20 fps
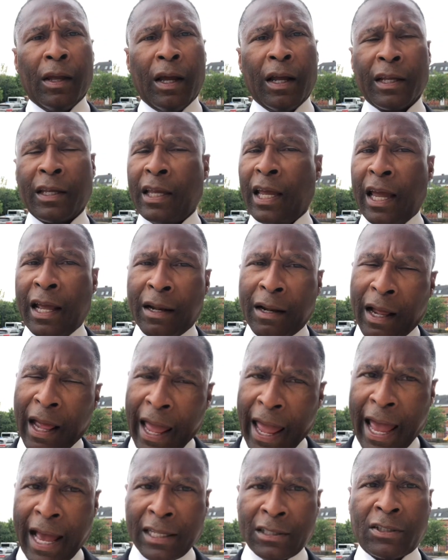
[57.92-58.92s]
Again,
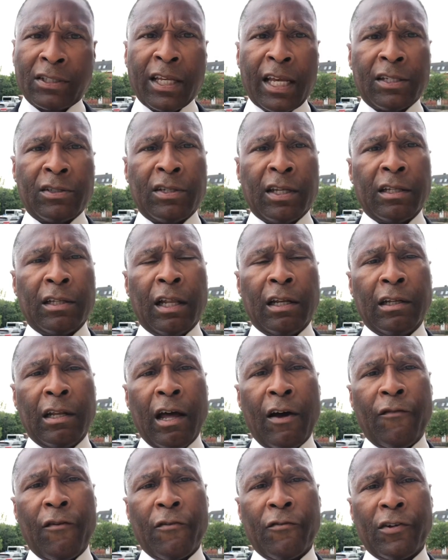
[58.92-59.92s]
accessing the
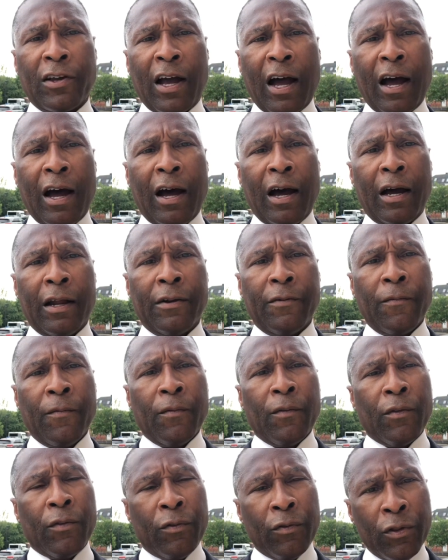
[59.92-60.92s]
love of God,
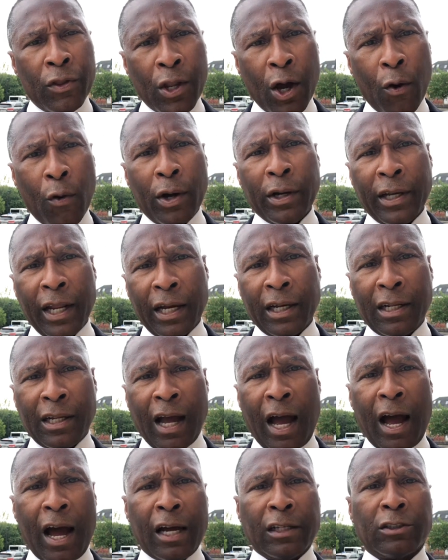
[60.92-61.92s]
knowing that
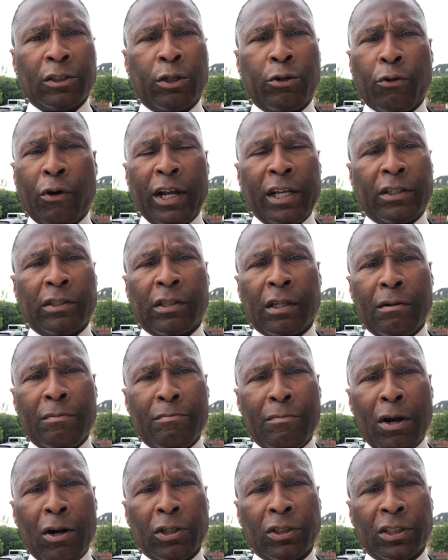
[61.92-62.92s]
God's grace and
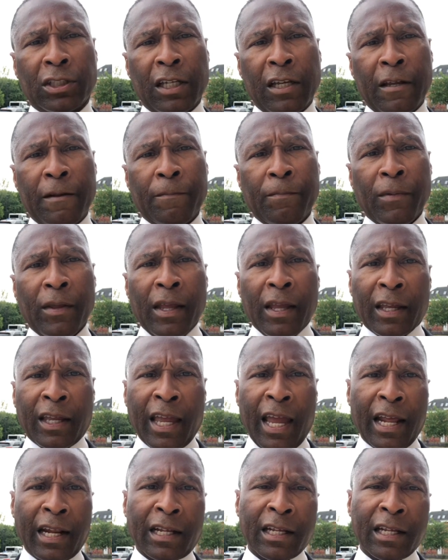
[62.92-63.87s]
mercy can